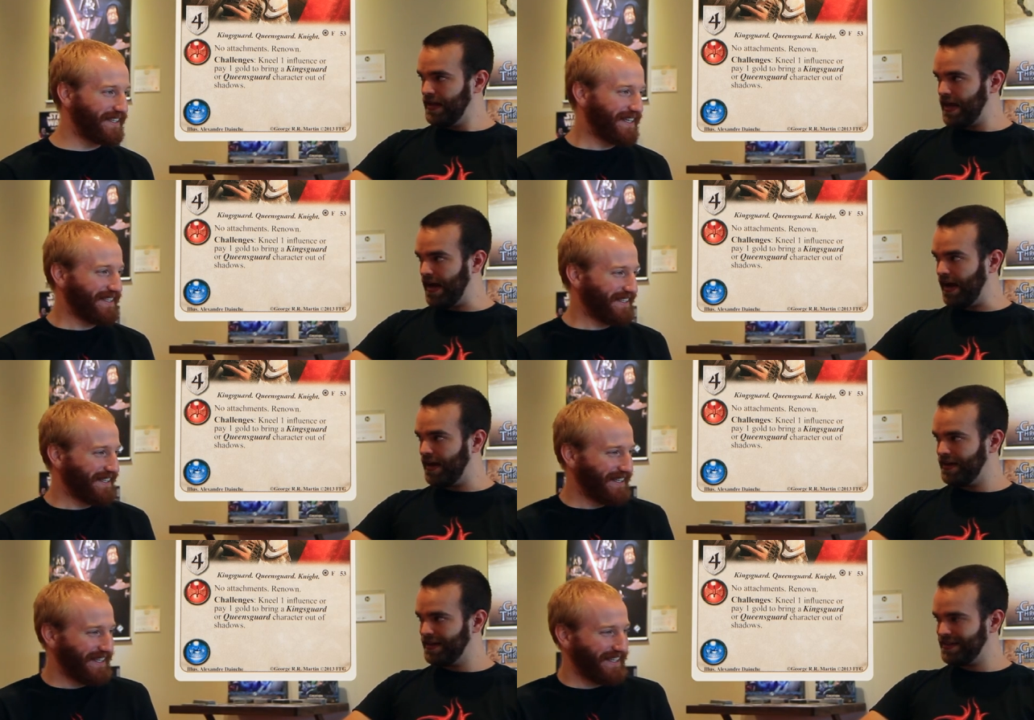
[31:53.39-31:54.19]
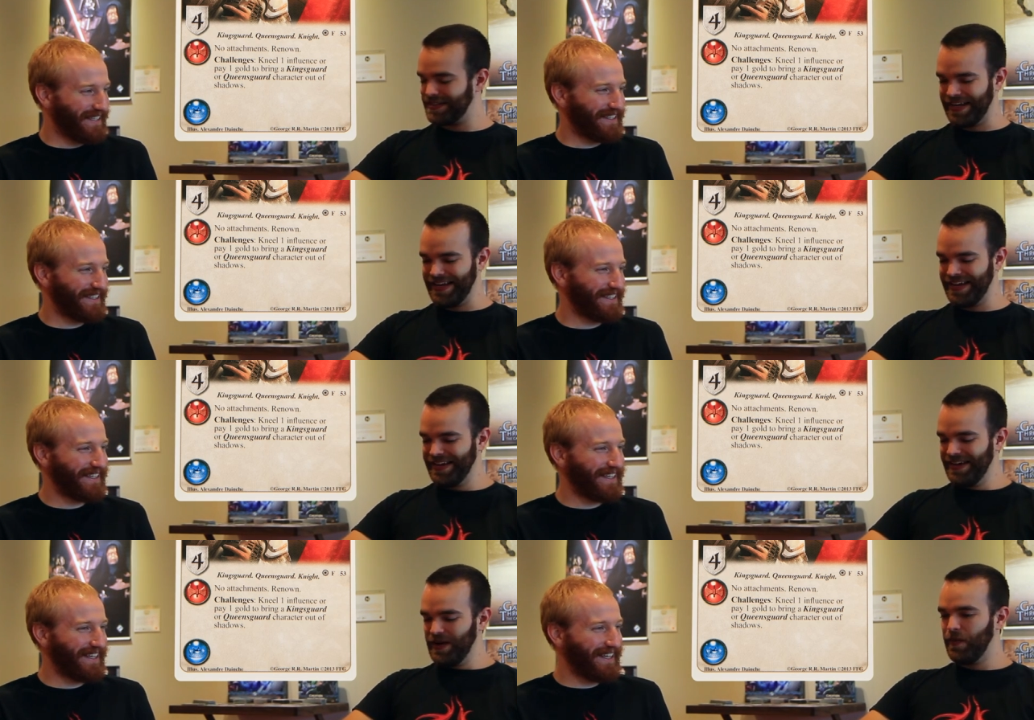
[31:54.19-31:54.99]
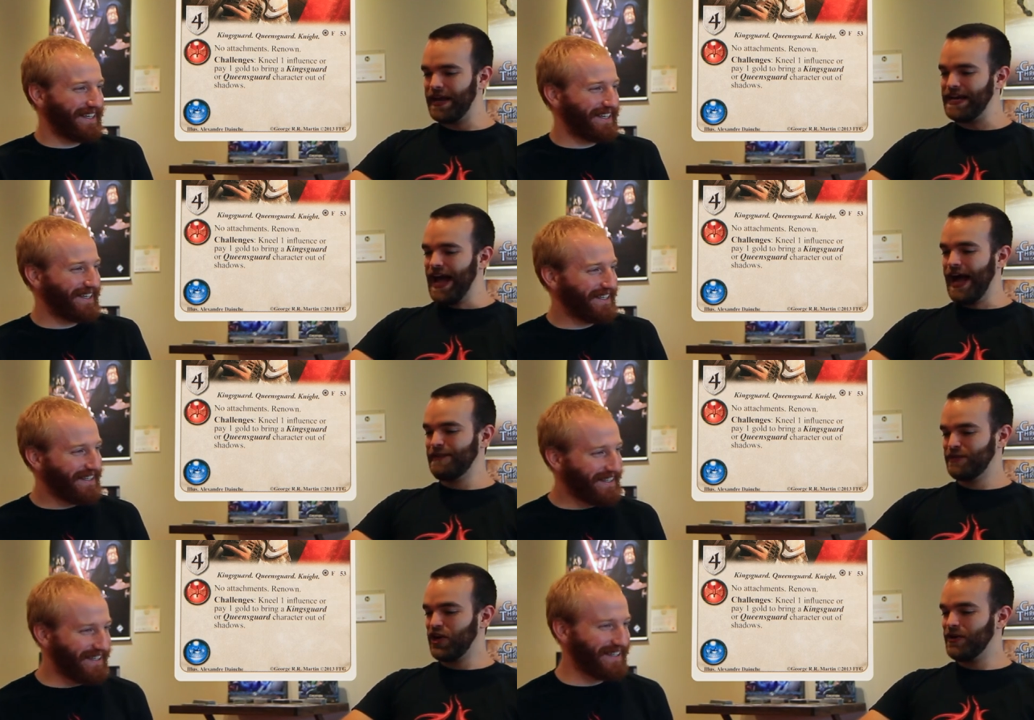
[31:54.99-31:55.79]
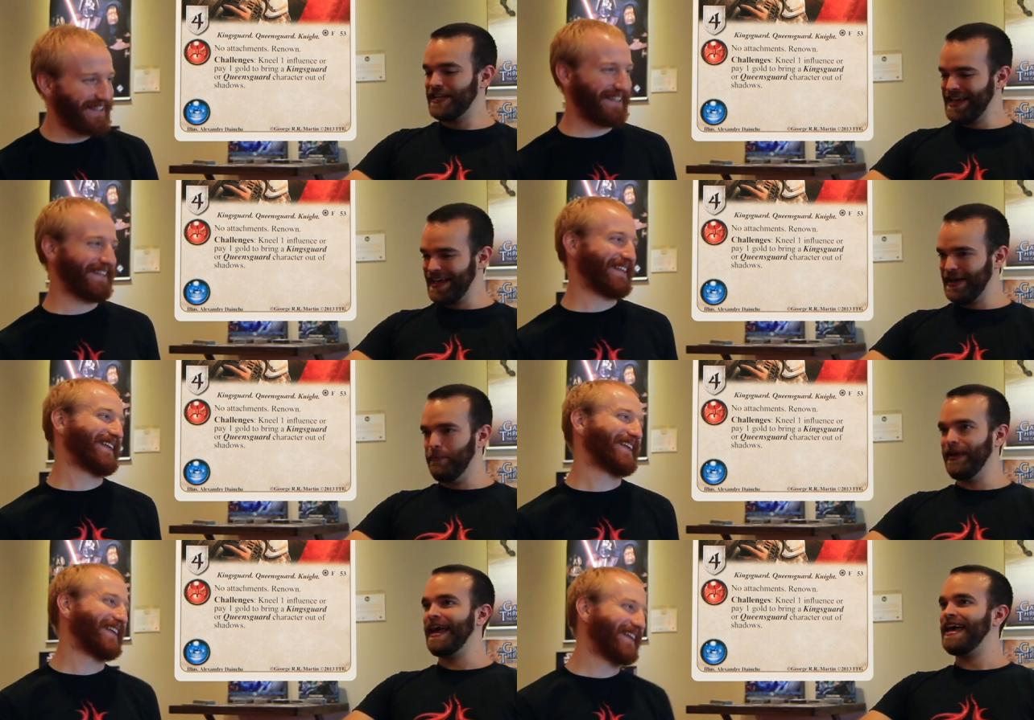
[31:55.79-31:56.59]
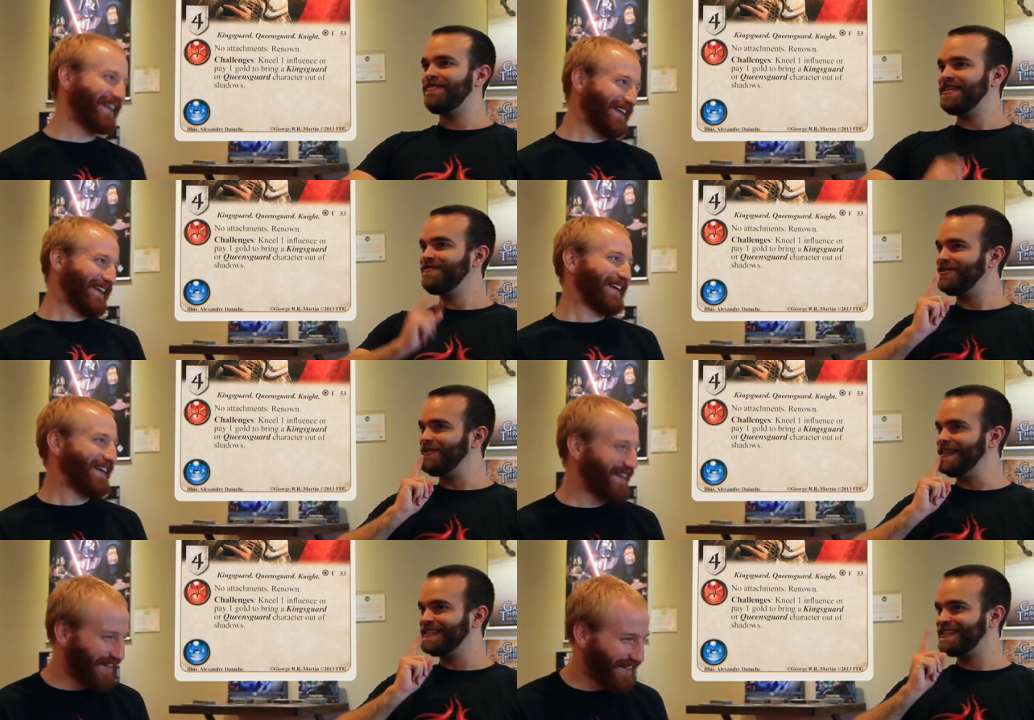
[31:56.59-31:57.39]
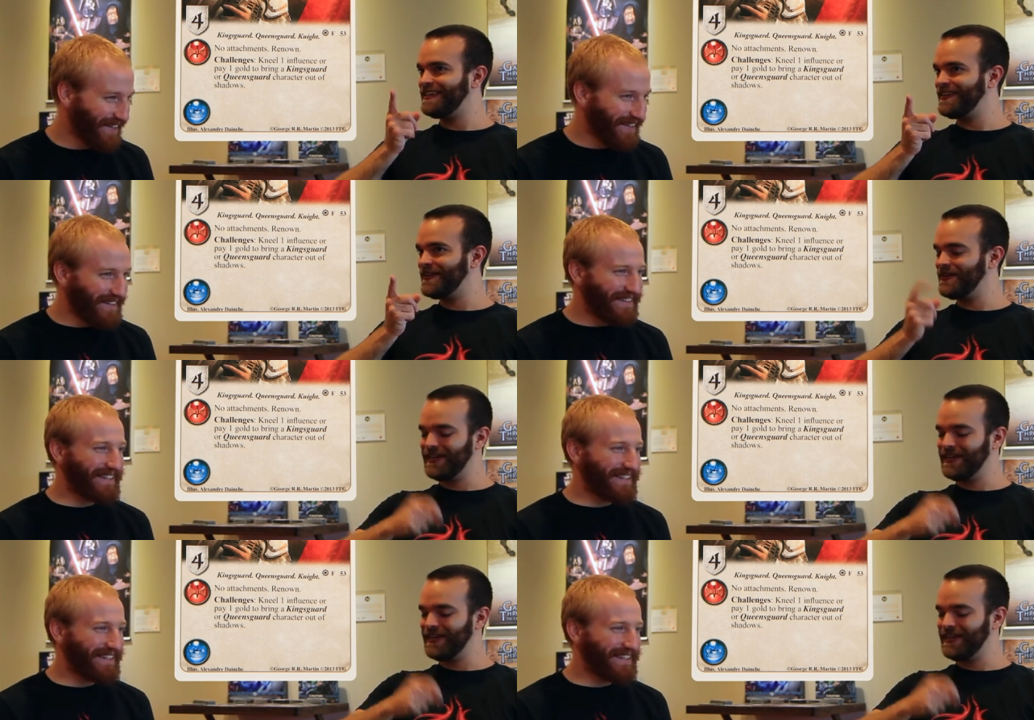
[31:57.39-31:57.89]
Speaker 1: yeah, it's like, wait, I'm choking you, but I have influence. So